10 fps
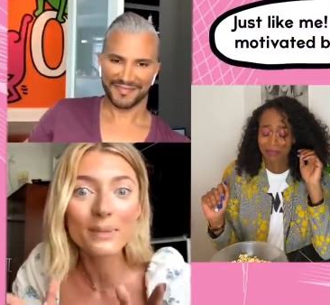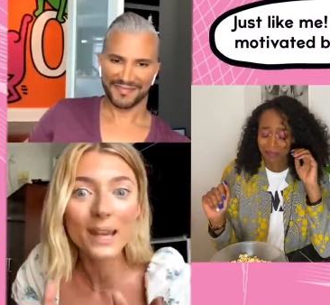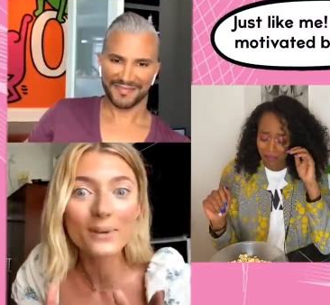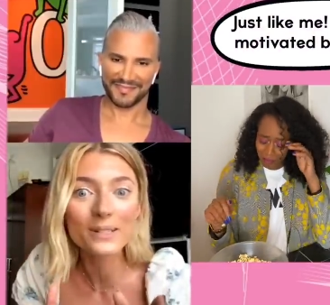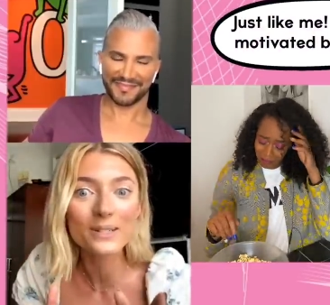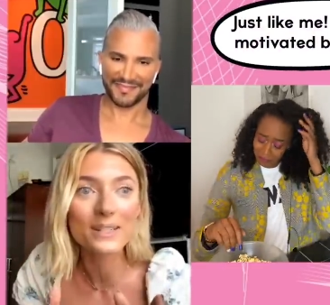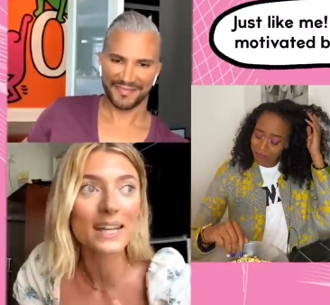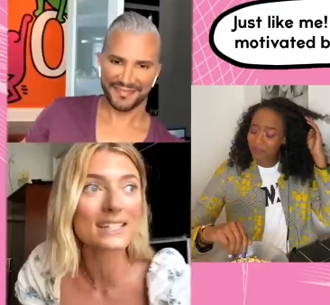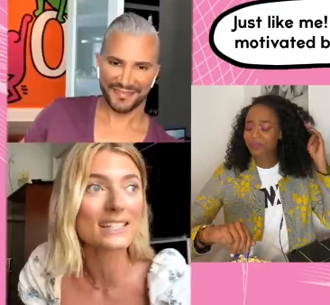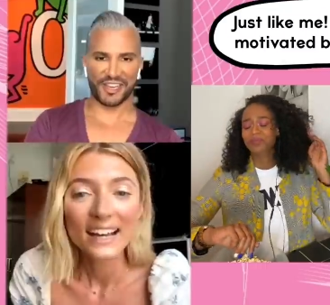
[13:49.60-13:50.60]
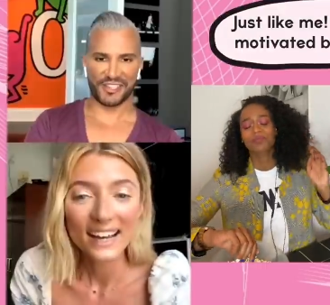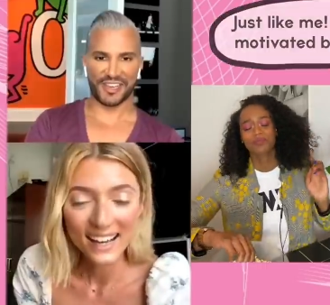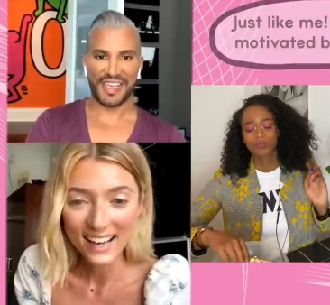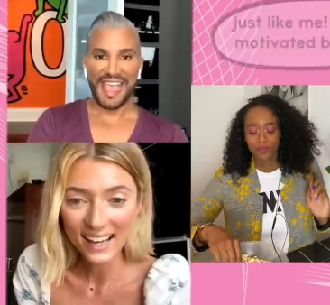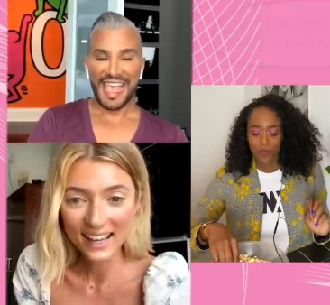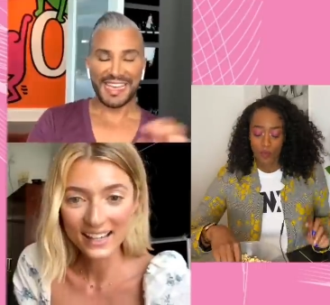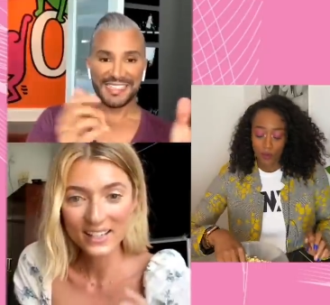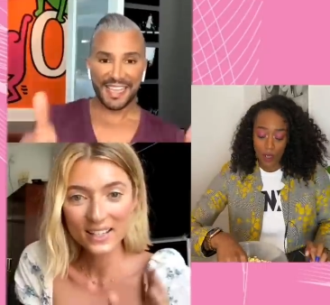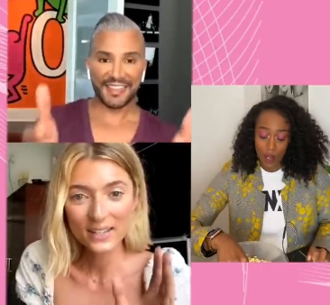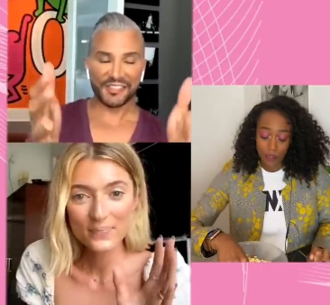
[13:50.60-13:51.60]
Speaker 1: do day to day. And tell us
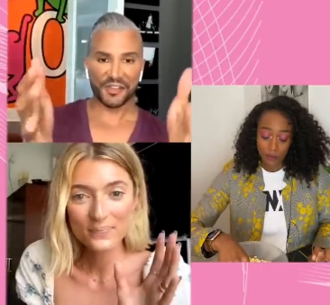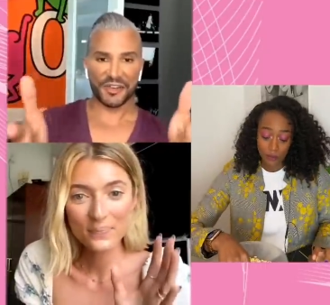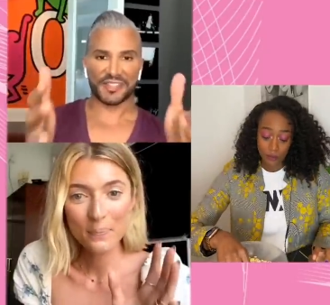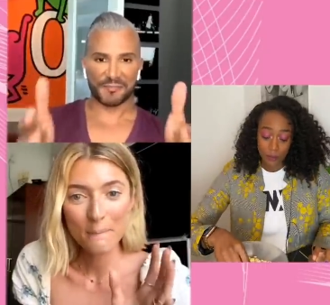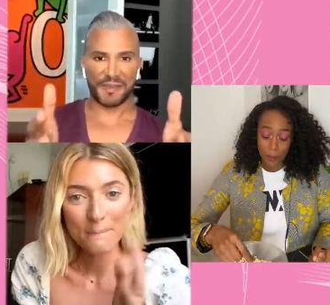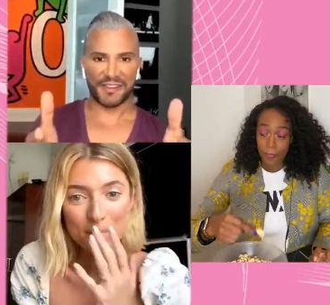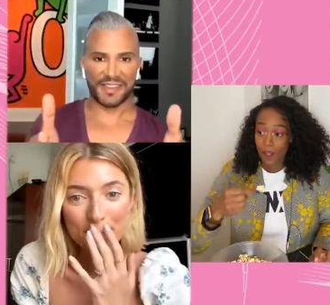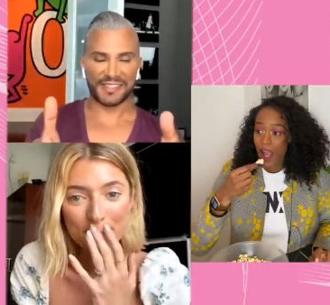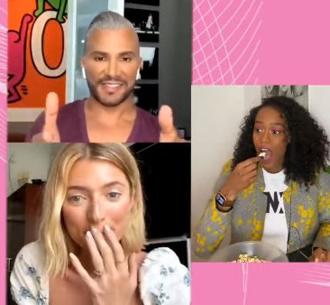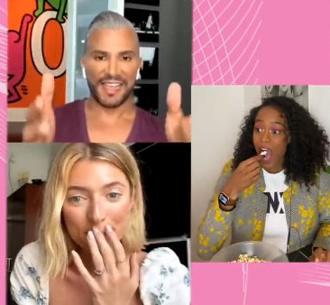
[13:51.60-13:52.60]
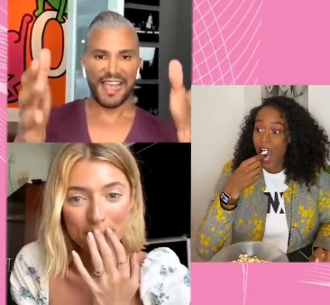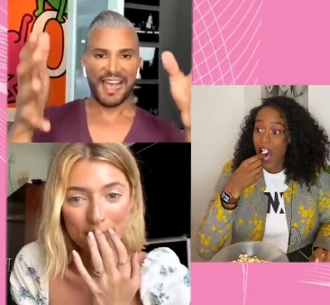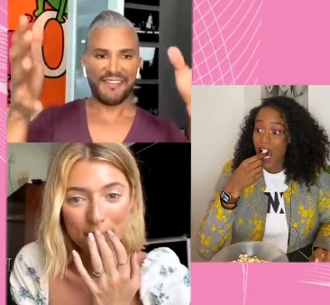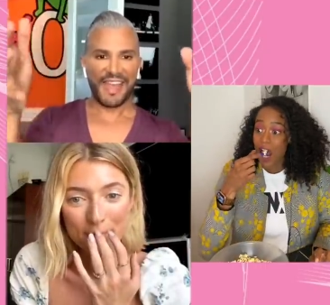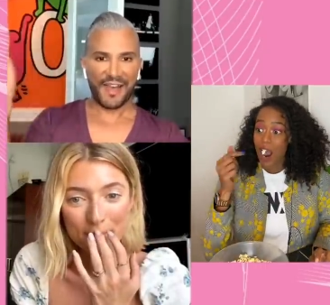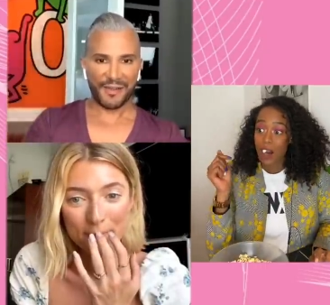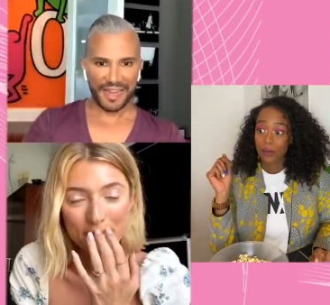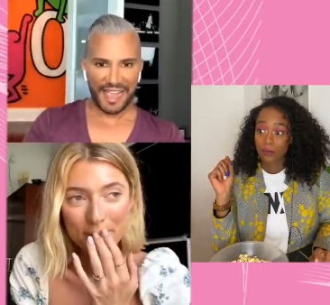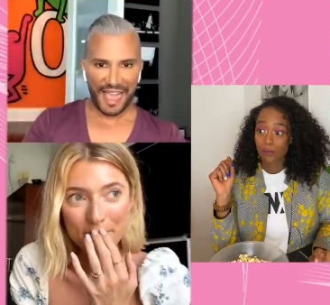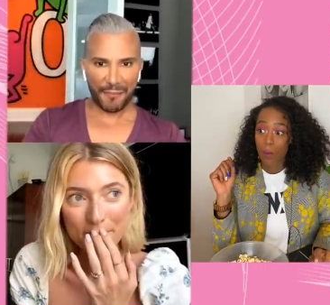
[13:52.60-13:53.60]
your experience of how it
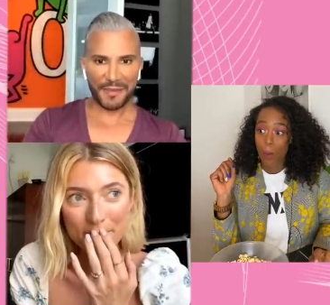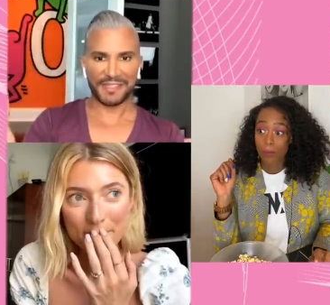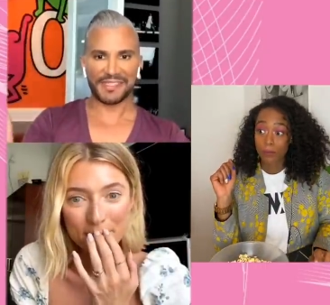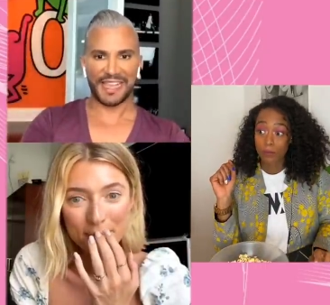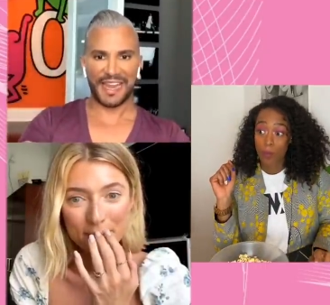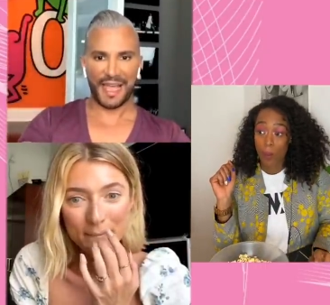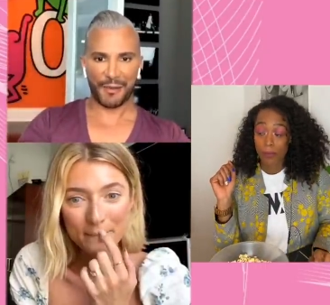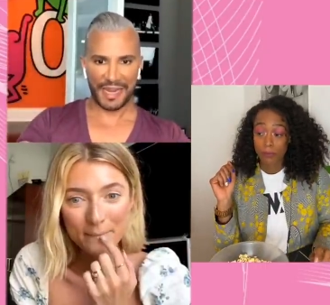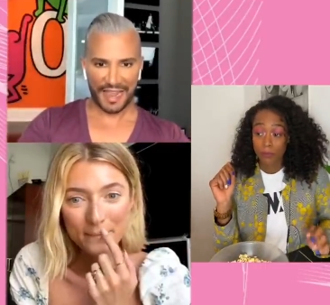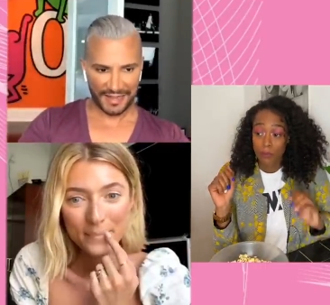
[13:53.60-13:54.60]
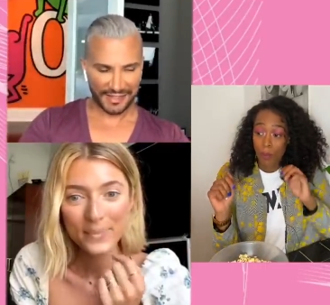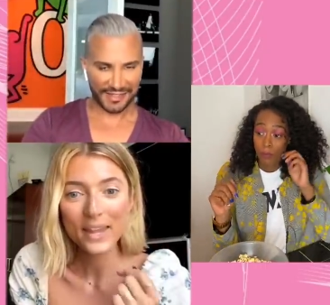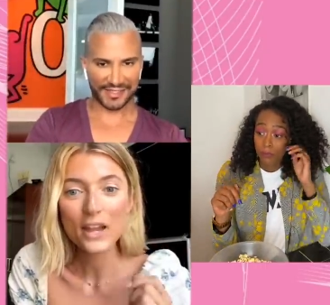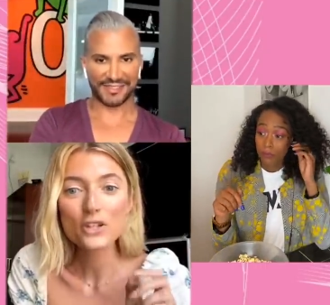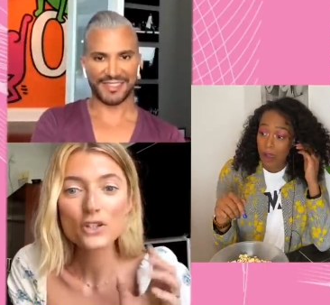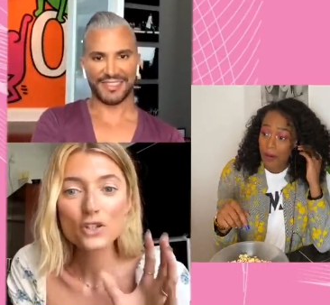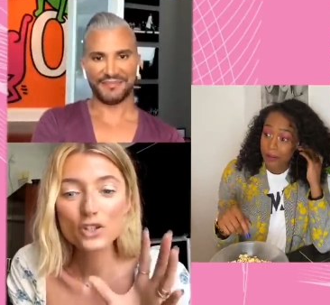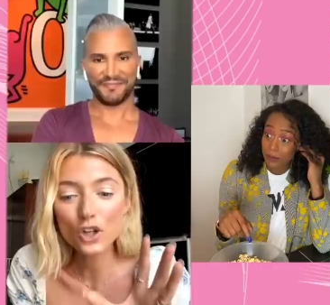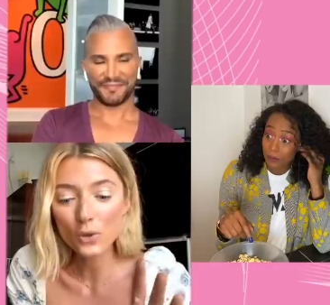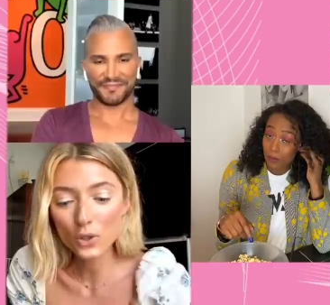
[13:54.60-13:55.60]
happens and how it ends. So
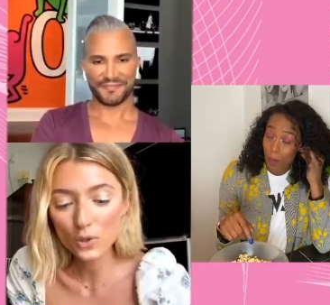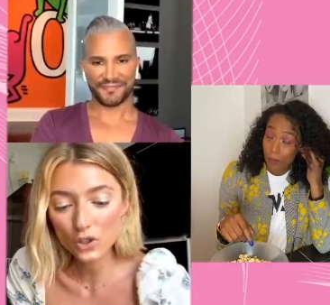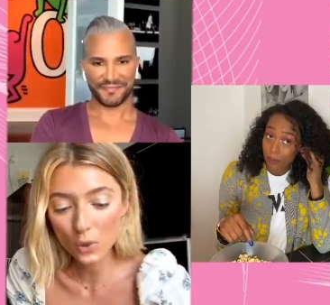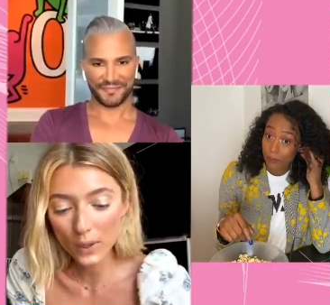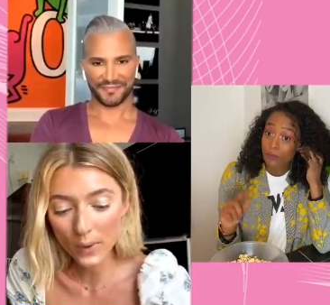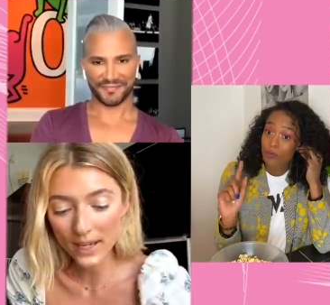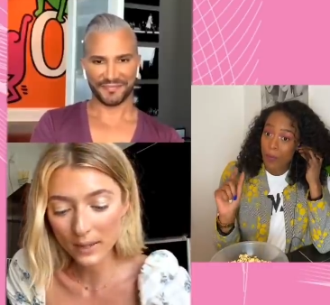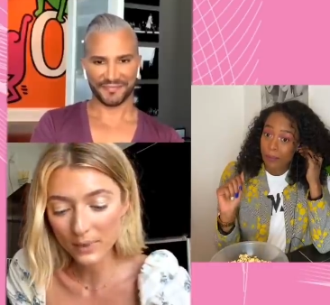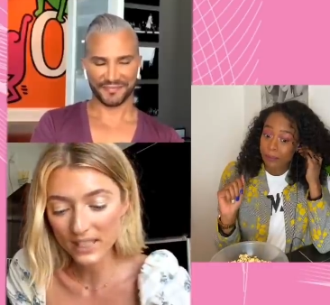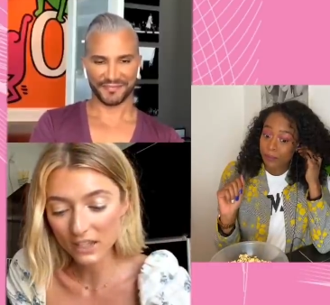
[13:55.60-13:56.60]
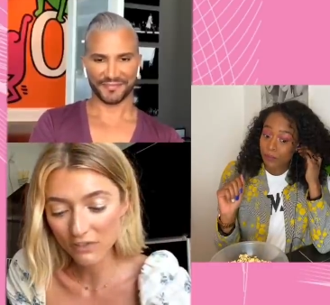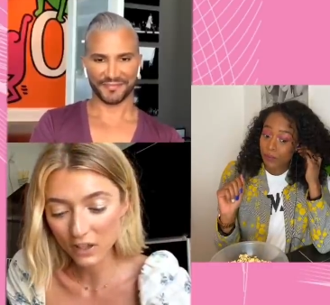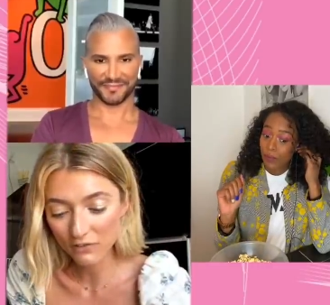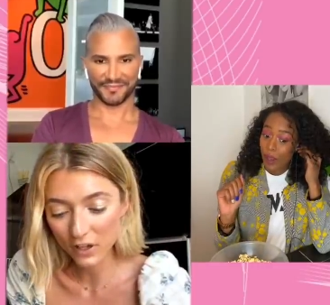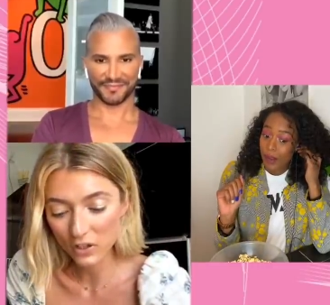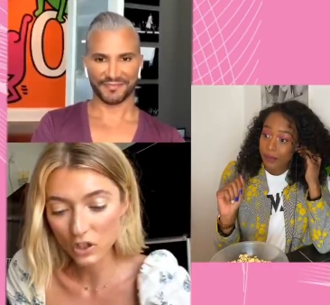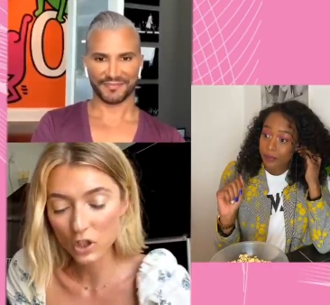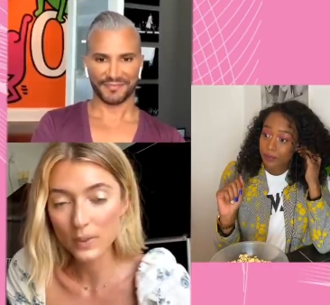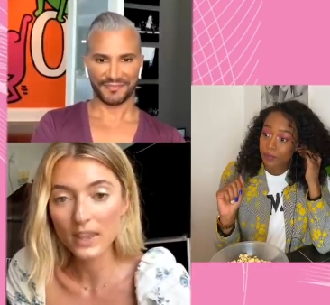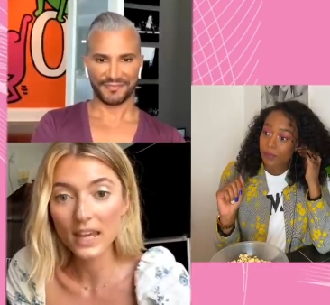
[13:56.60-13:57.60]
Speaker 2: we went in, we did the final photo shoot. We then
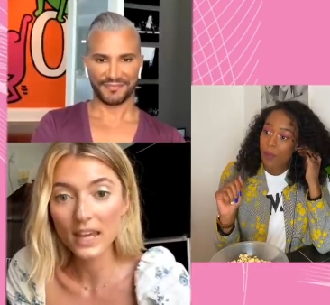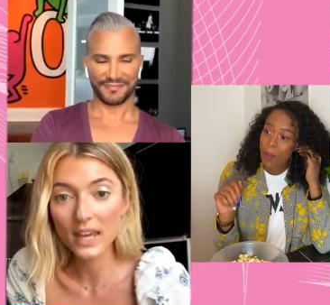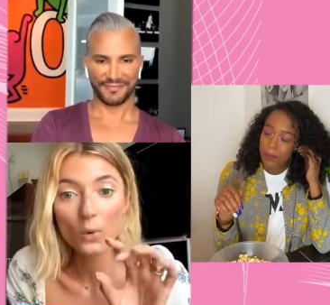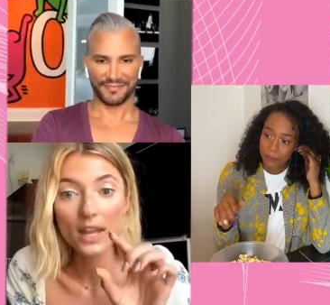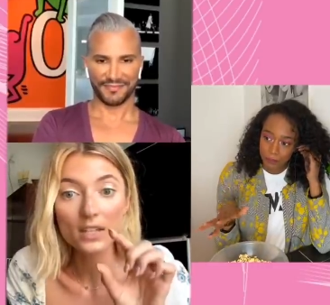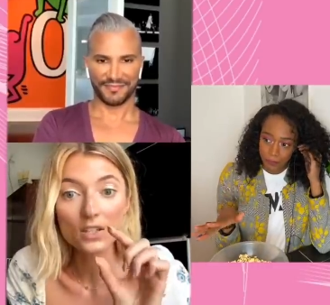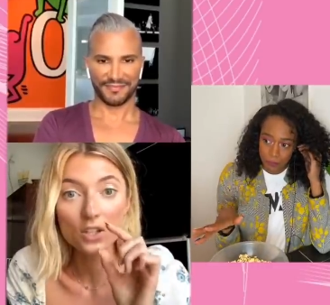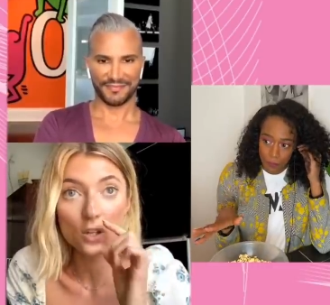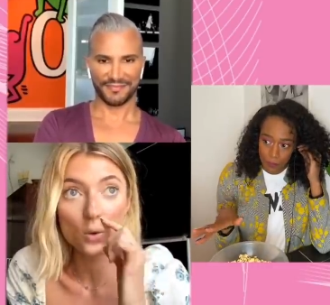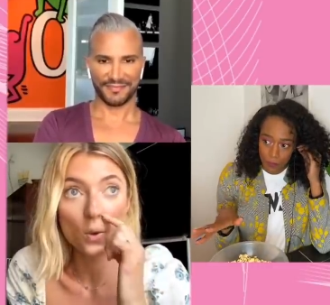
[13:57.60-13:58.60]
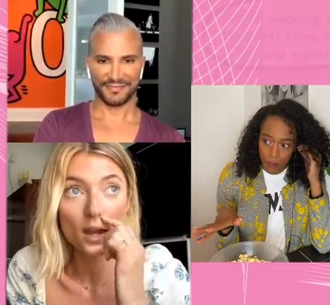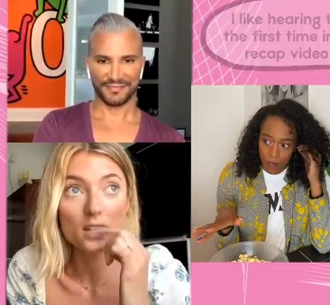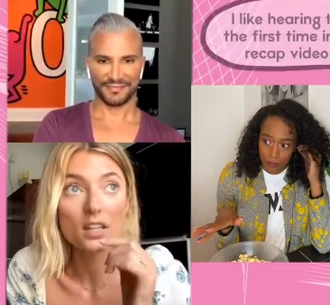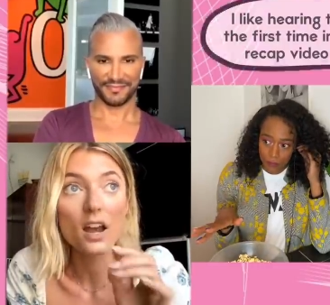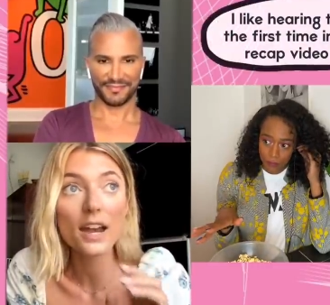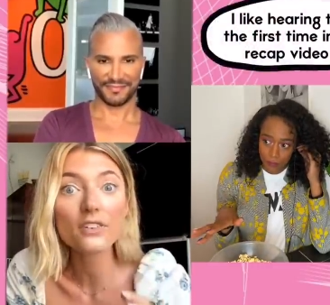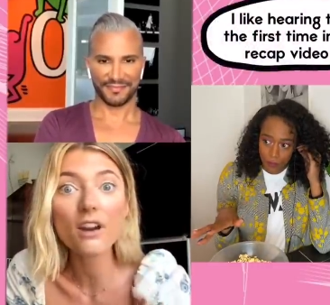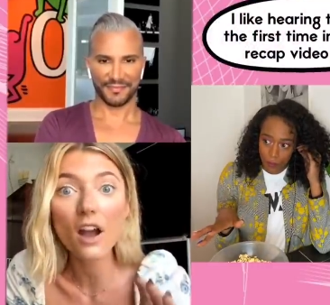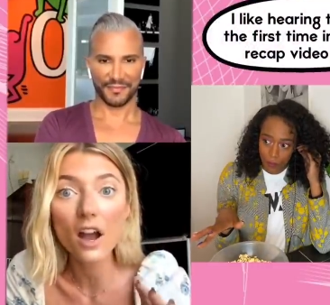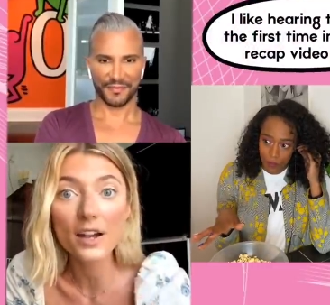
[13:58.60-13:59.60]
go into, Tyra
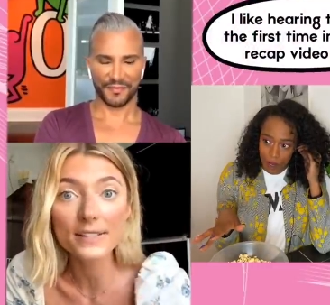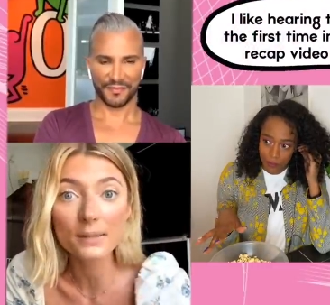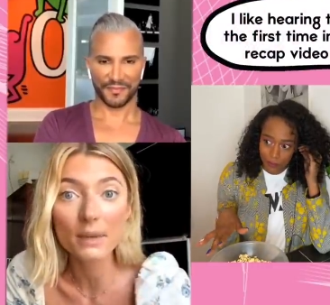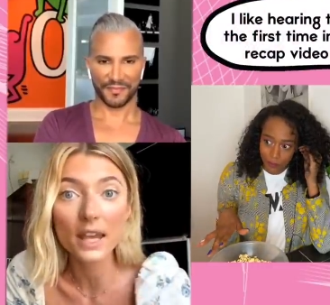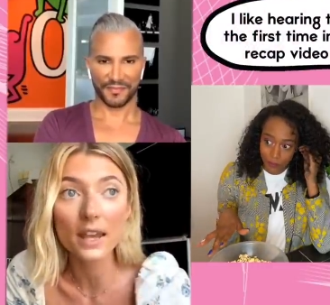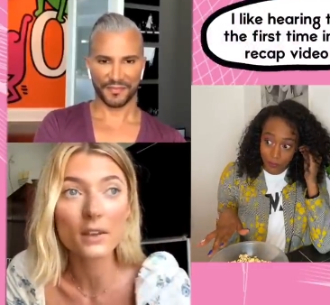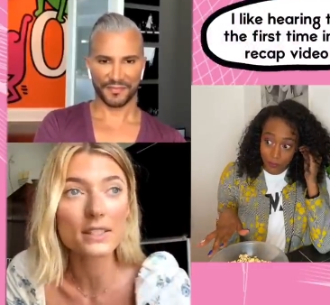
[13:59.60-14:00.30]
asked me something